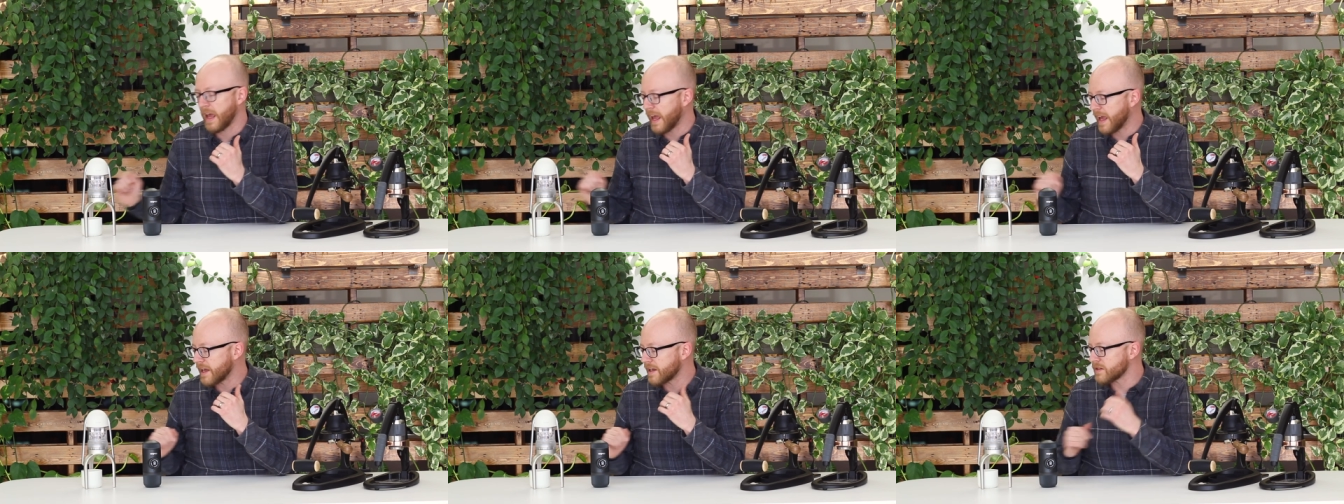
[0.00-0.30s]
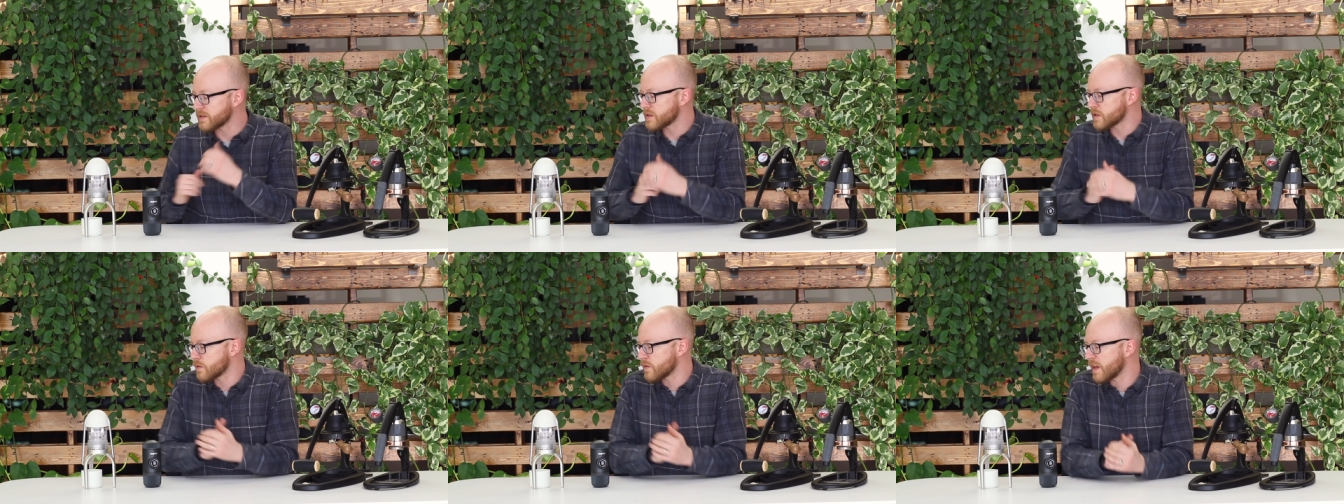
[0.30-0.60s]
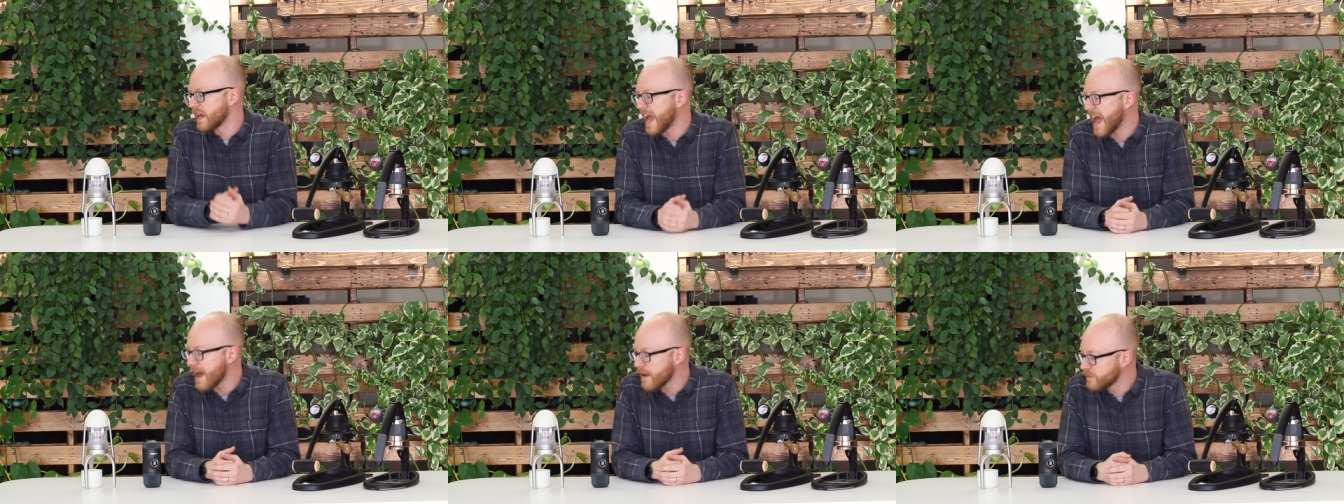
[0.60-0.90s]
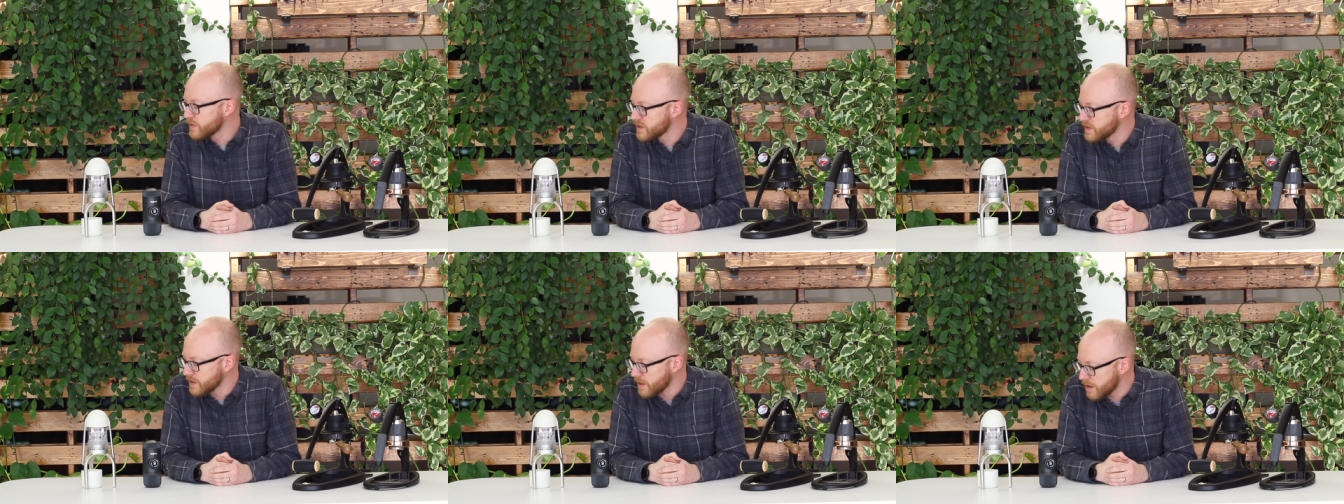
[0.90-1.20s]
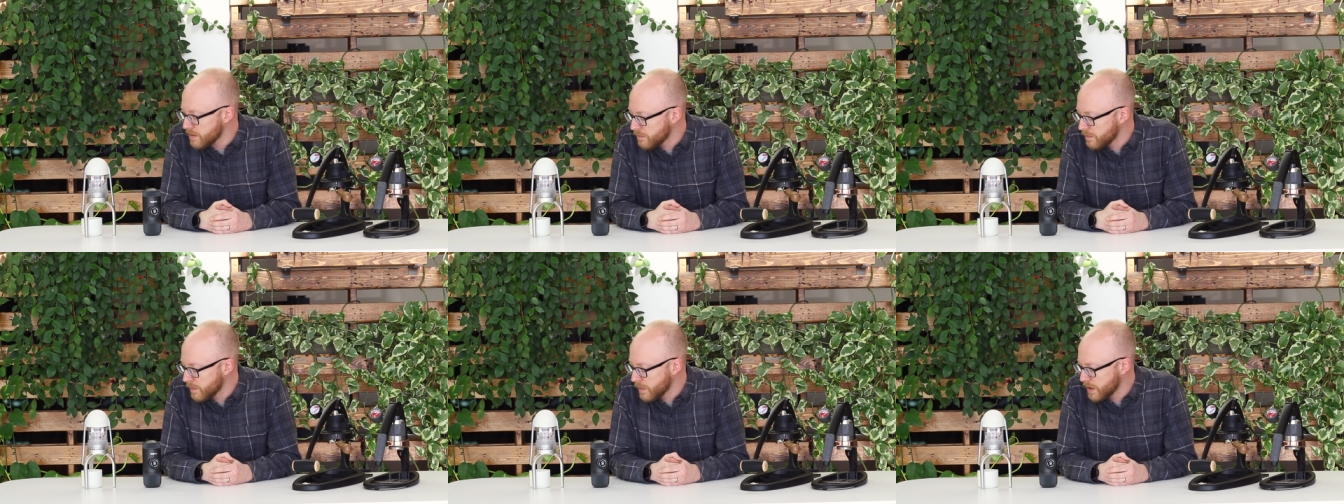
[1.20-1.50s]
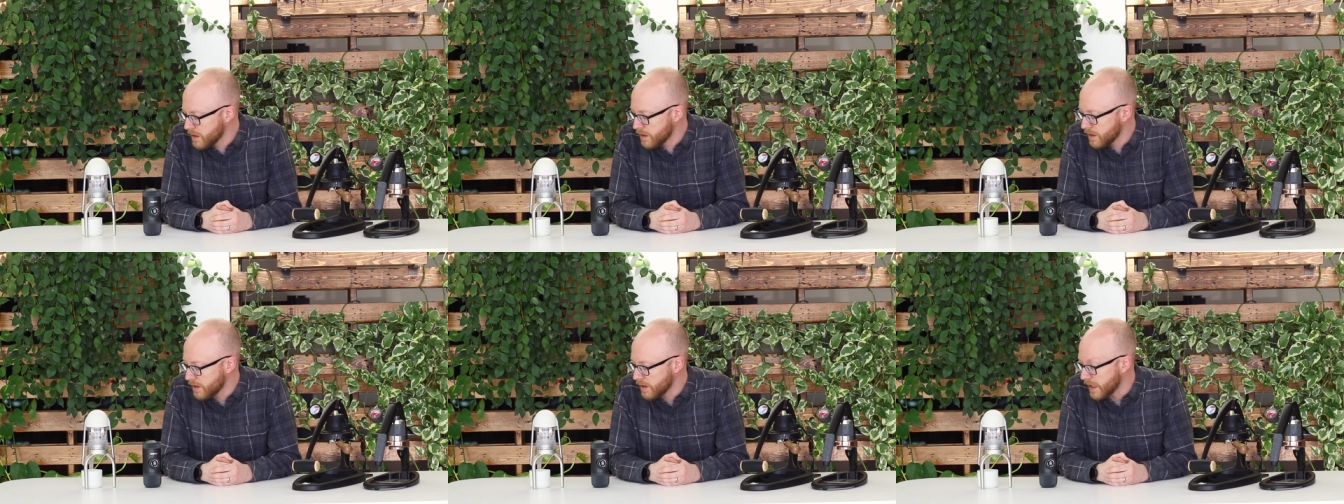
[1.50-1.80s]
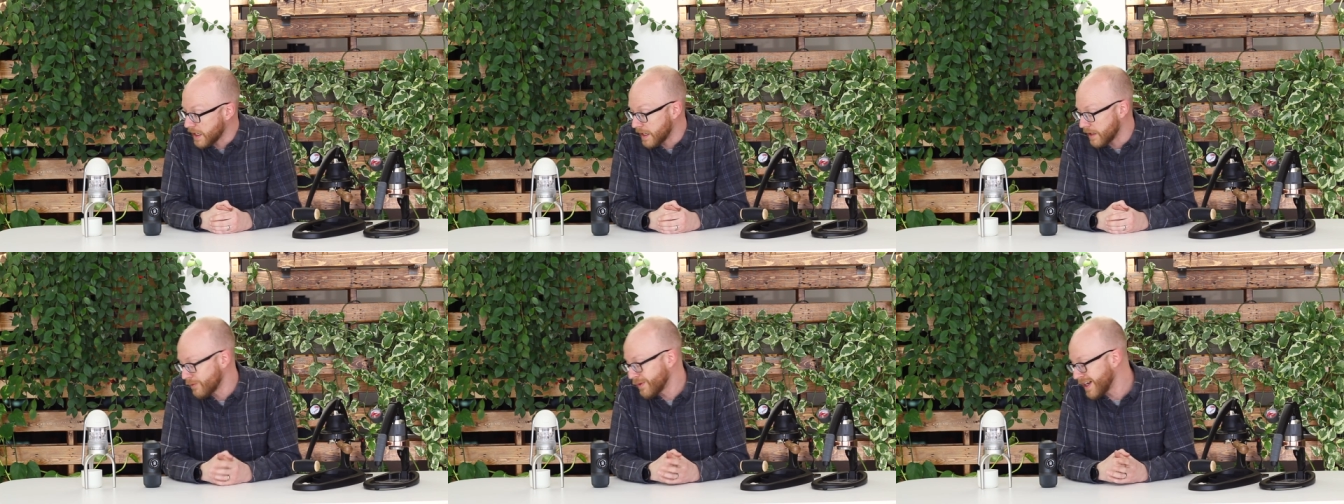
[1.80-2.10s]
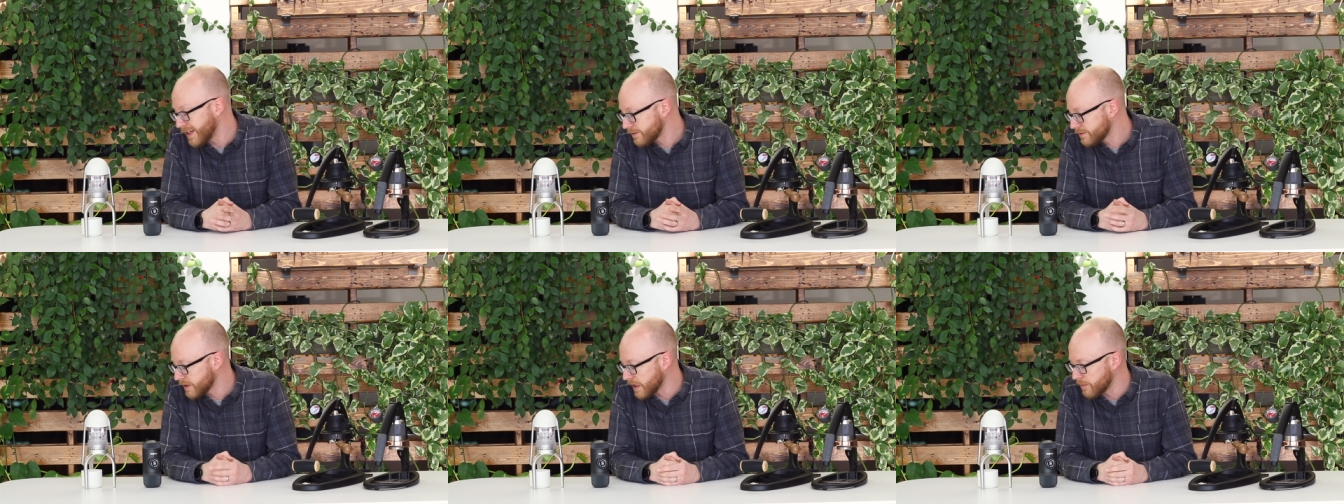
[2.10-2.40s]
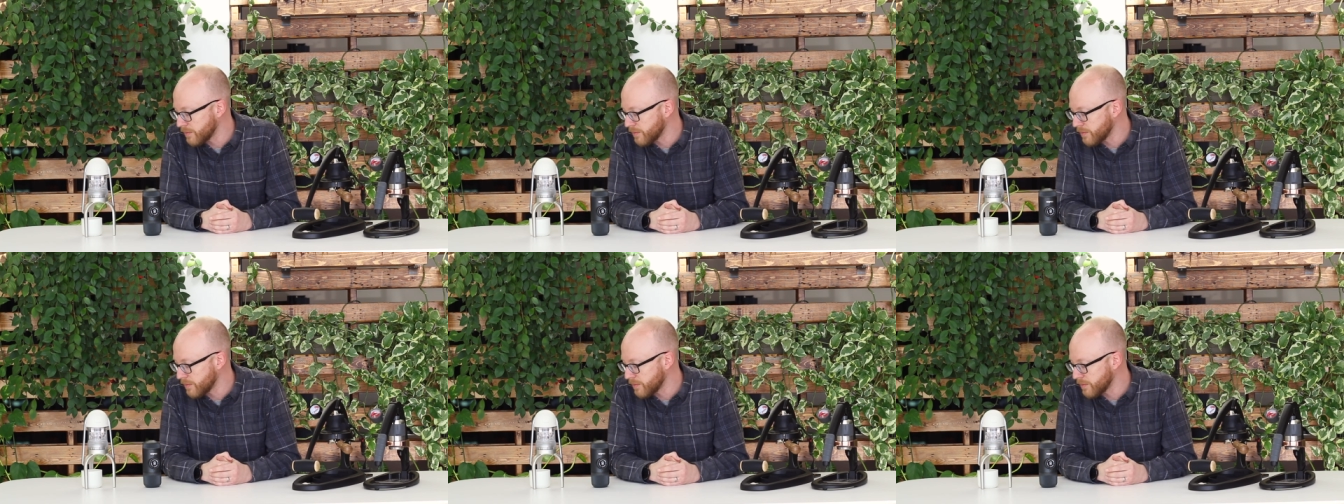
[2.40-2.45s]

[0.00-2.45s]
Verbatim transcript: And so they have some uh, well,